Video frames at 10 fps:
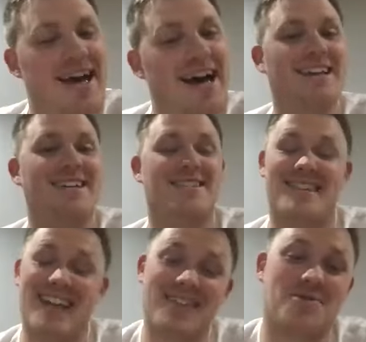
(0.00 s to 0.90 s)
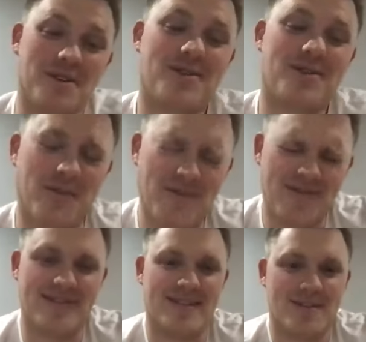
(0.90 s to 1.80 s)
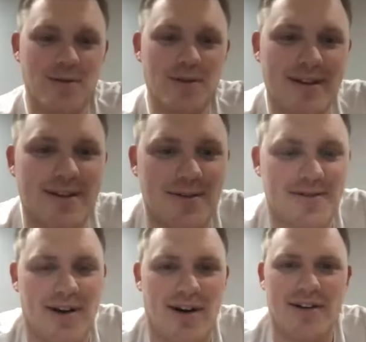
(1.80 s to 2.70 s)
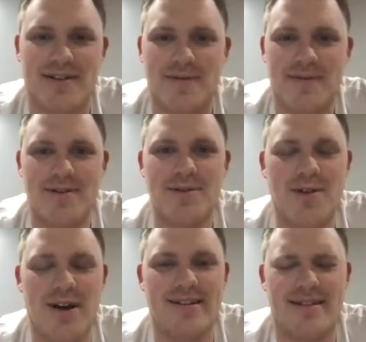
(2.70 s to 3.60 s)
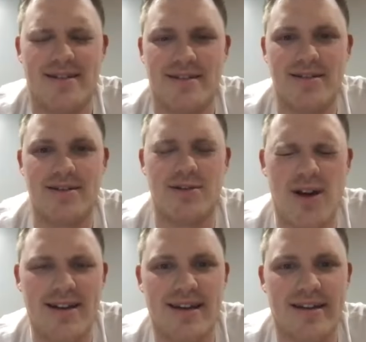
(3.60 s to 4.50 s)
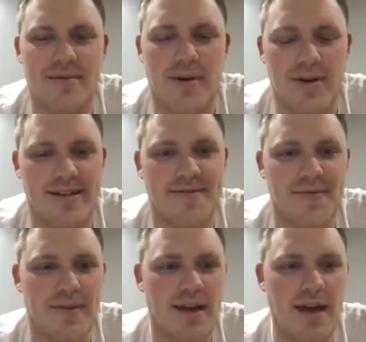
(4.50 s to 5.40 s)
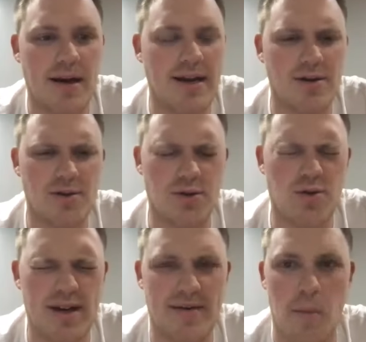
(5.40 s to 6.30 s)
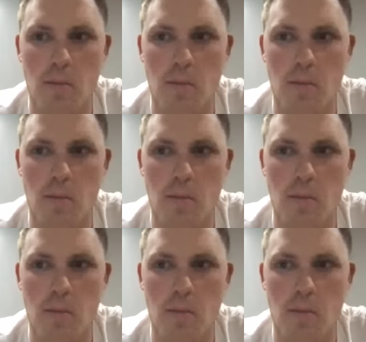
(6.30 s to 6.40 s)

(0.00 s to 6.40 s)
that's really cool. Really cool. Awesome. Two great, great testimonies. Anybody else real quick?